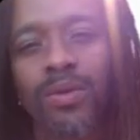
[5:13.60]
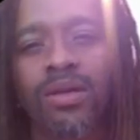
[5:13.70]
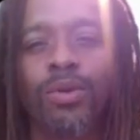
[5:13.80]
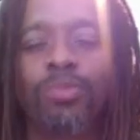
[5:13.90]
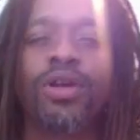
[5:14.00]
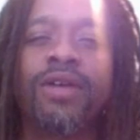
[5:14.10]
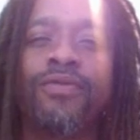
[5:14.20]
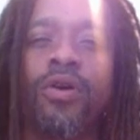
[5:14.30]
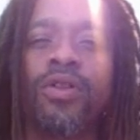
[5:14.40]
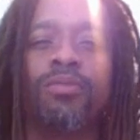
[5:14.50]
pray for
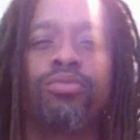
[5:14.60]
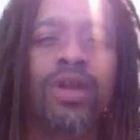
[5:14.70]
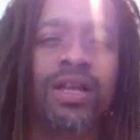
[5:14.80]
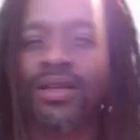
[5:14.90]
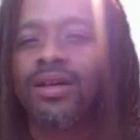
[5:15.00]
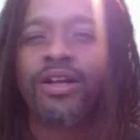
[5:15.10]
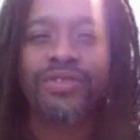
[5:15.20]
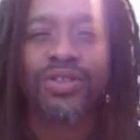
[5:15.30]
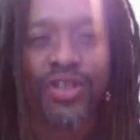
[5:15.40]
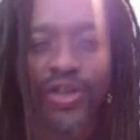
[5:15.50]
the breath of
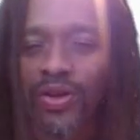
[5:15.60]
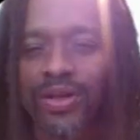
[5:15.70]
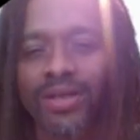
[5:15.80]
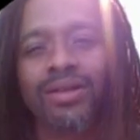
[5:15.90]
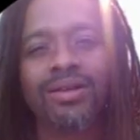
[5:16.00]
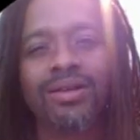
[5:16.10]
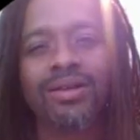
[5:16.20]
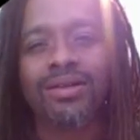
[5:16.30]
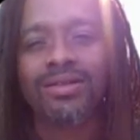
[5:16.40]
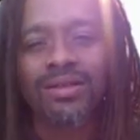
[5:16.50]
security
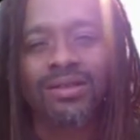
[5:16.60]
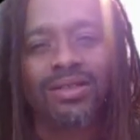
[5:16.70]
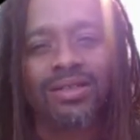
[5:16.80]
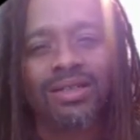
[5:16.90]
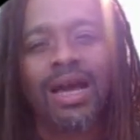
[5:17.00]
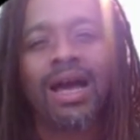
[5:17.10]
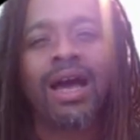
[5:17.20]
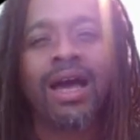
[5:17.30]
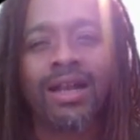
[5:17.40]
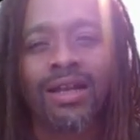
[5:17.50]
to, to guide and,
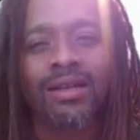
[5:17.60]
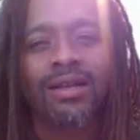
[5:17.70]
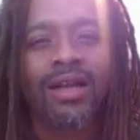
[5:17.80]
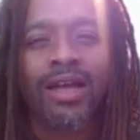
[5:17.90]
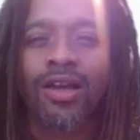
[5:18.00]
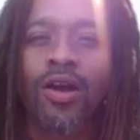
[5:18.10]
and guard our